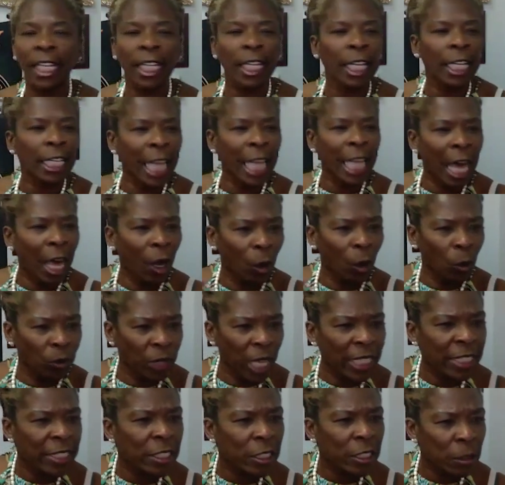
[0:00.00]
cloud,
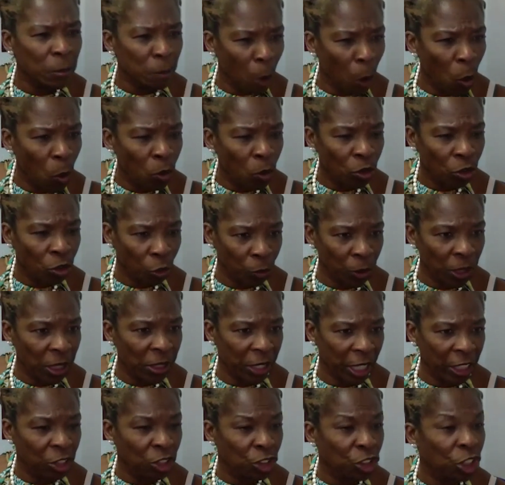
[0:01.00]
that smoke screen
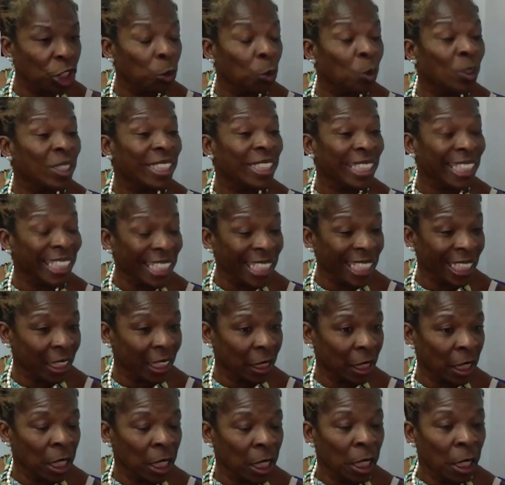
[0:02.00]
that she was in.